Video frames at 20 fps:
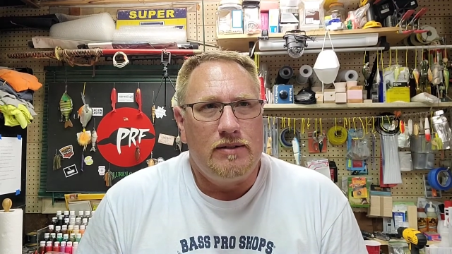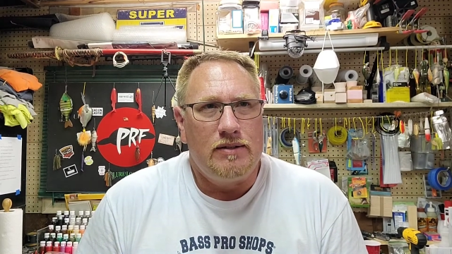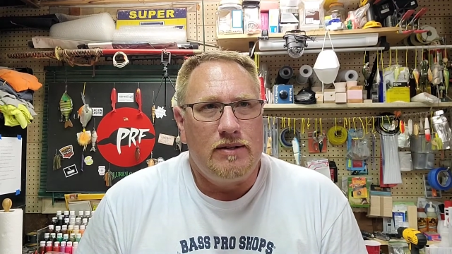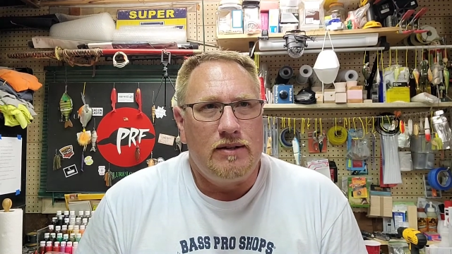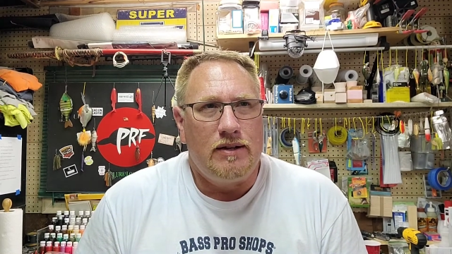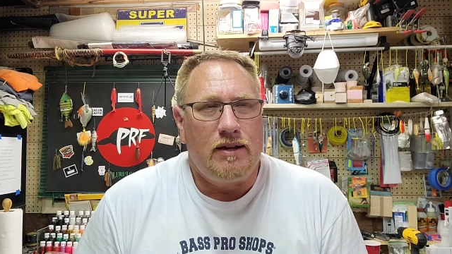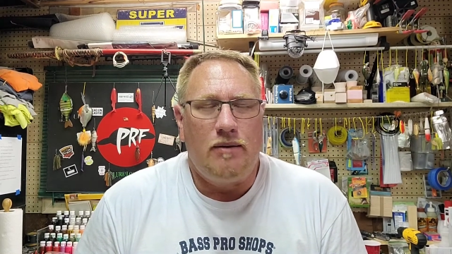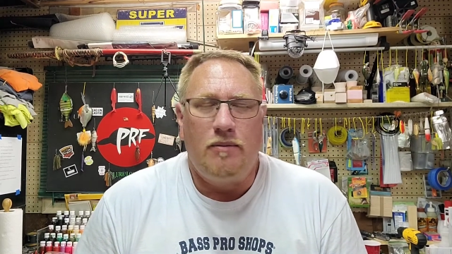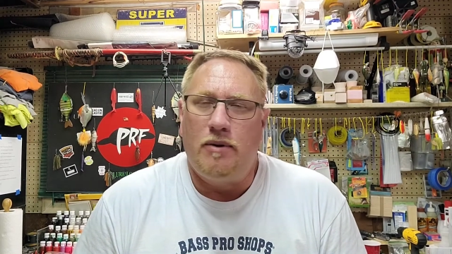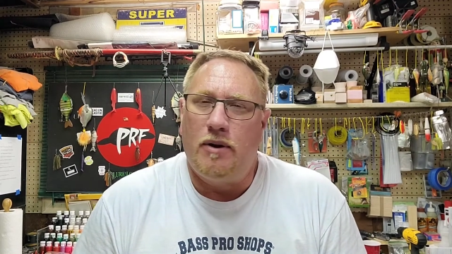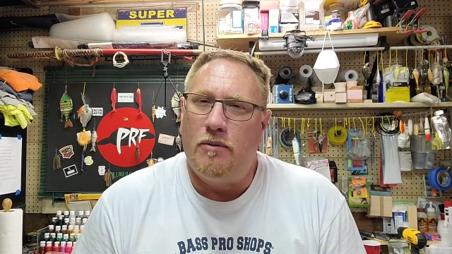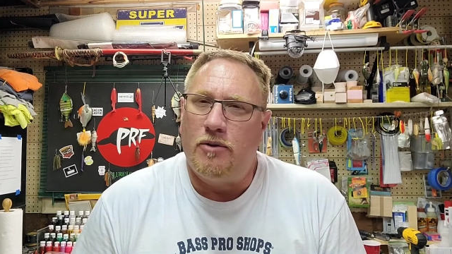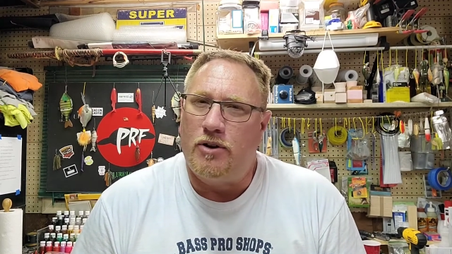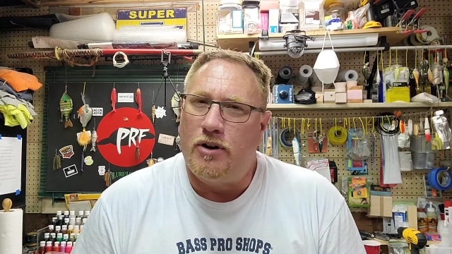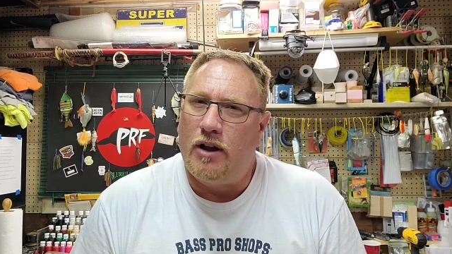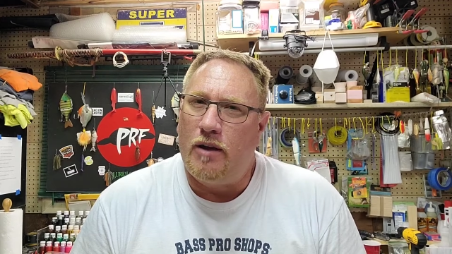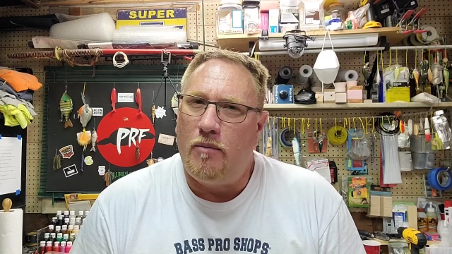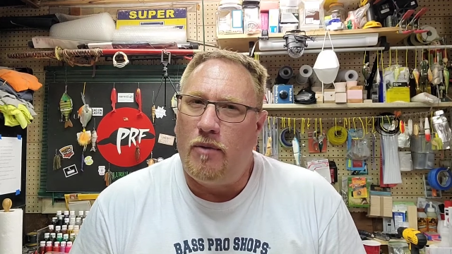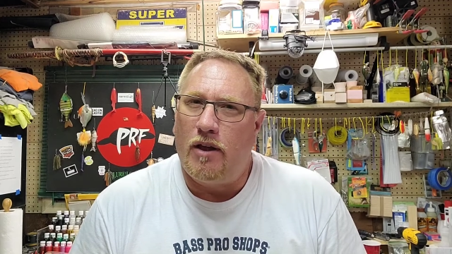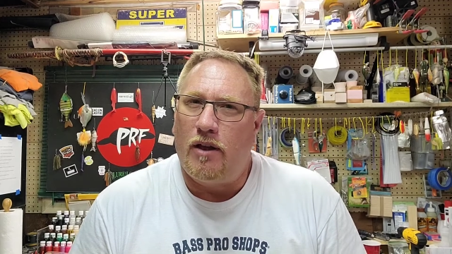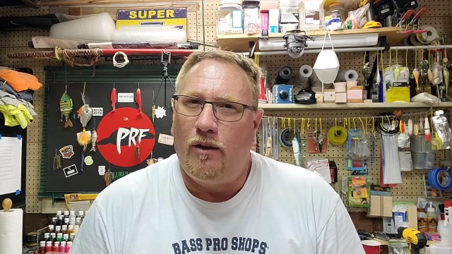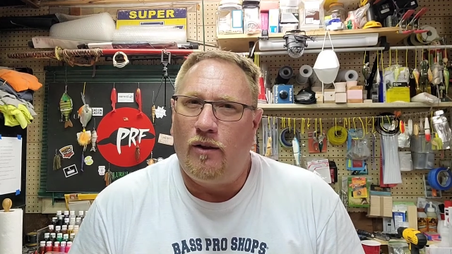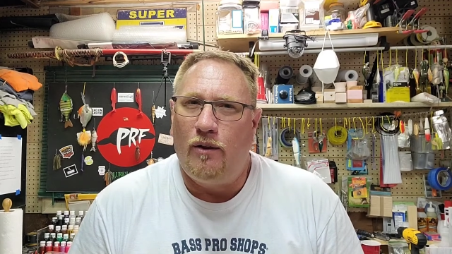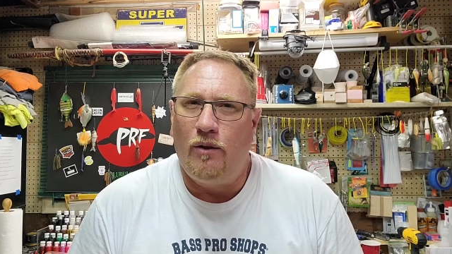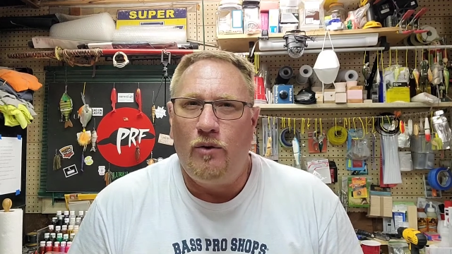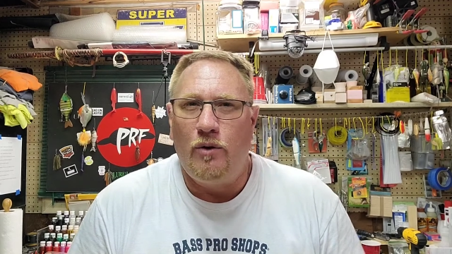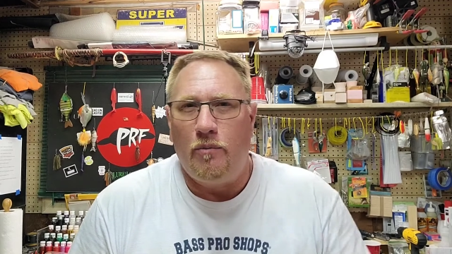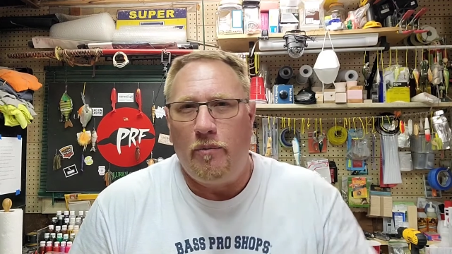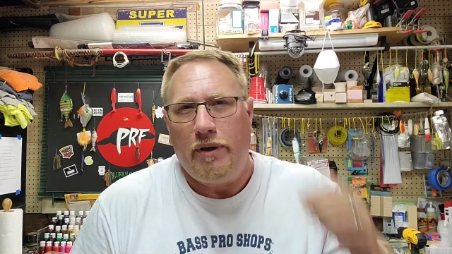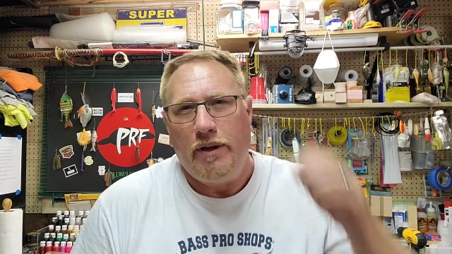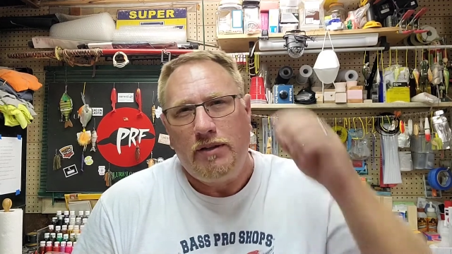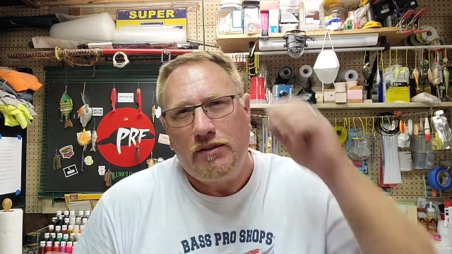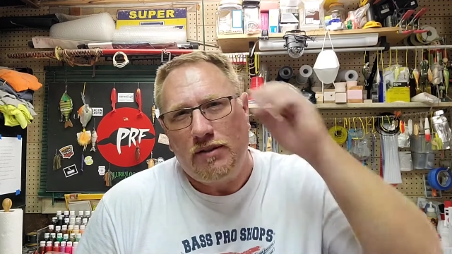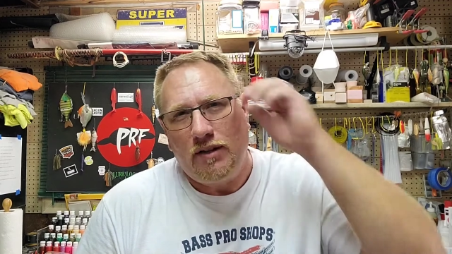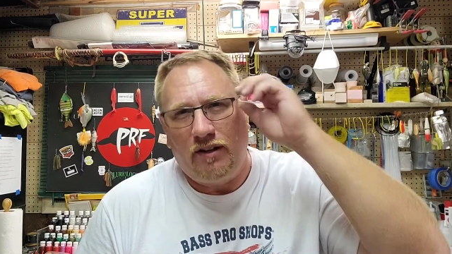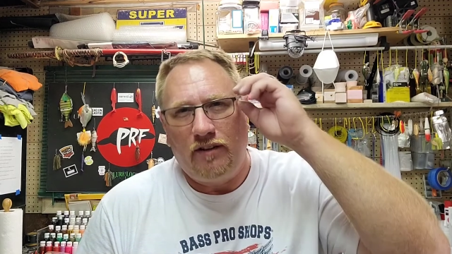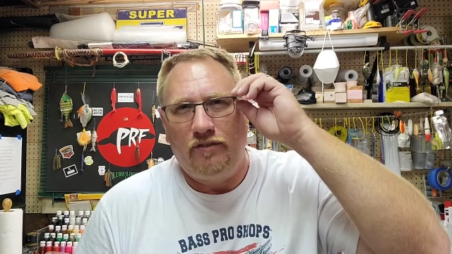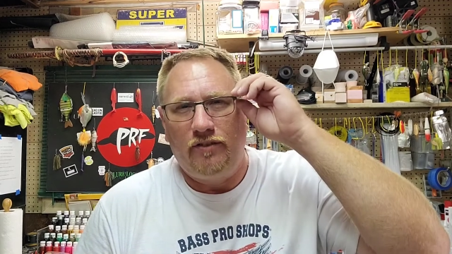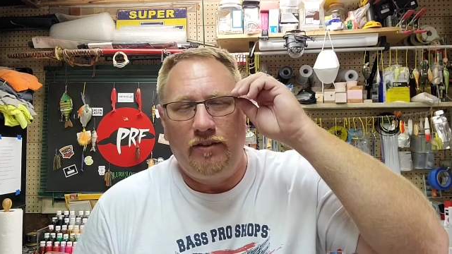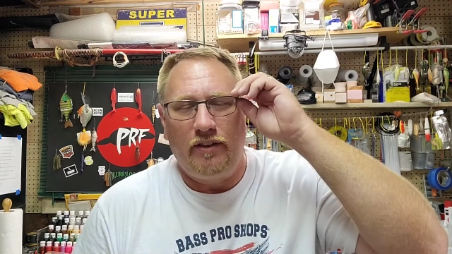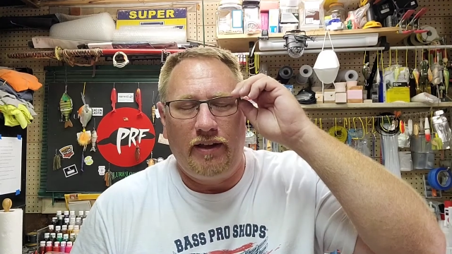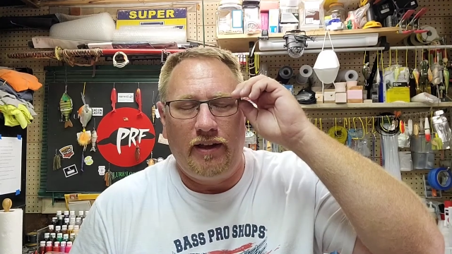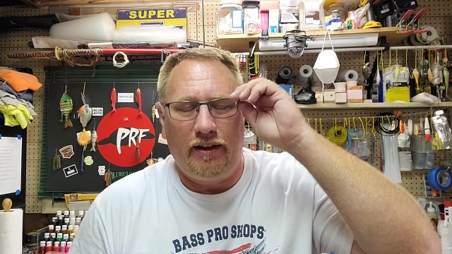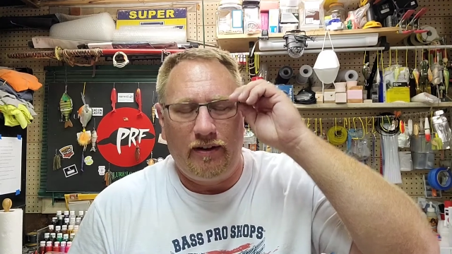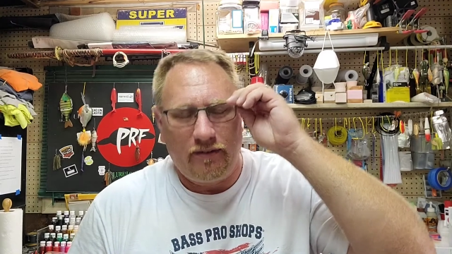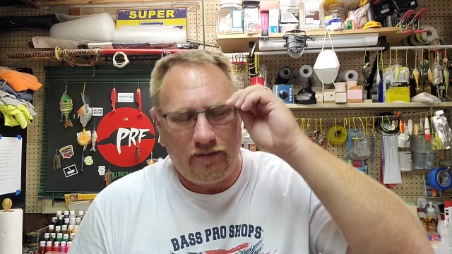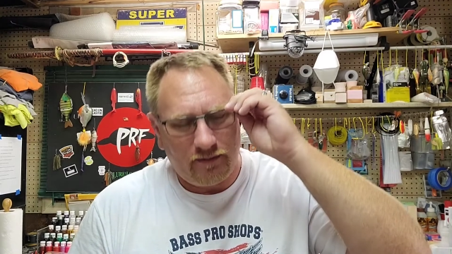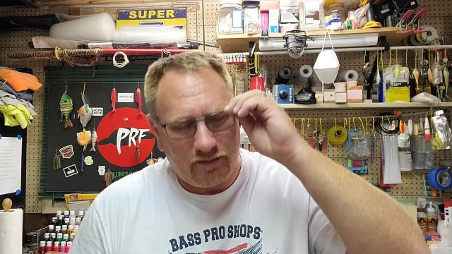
And I'm going to try and make a lure based off of that.